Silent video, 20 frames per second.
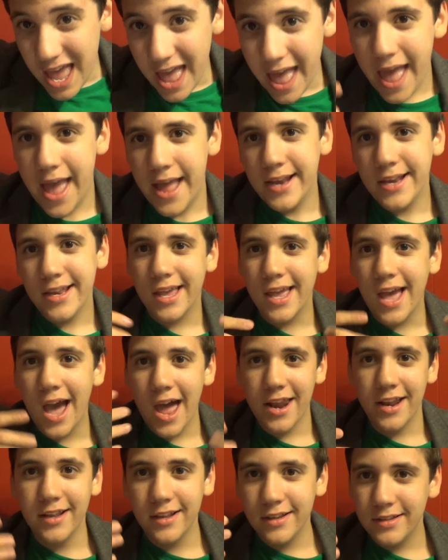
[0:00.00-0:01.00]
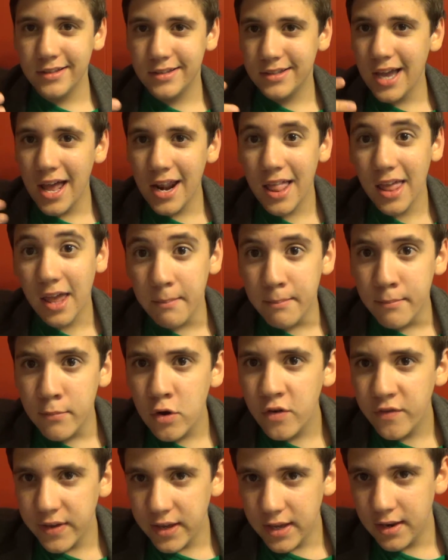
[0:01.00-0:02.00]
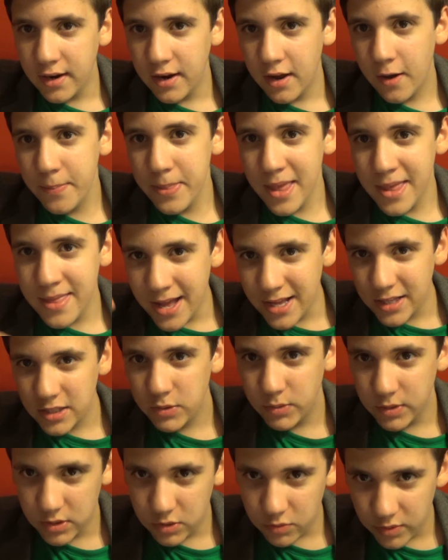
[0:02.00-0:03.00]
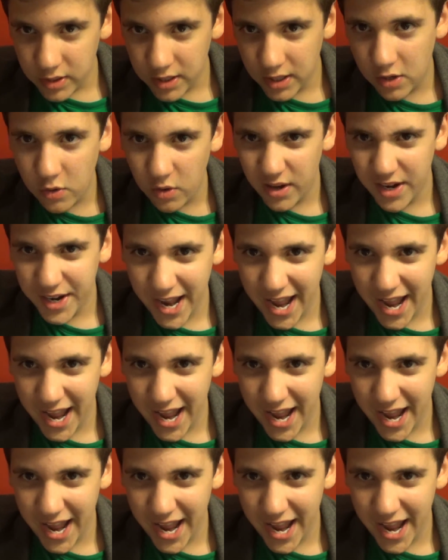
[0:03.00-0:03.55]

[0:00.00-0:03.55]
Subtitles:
And it's kind of like a movie, you know? And that's what's really cool, and it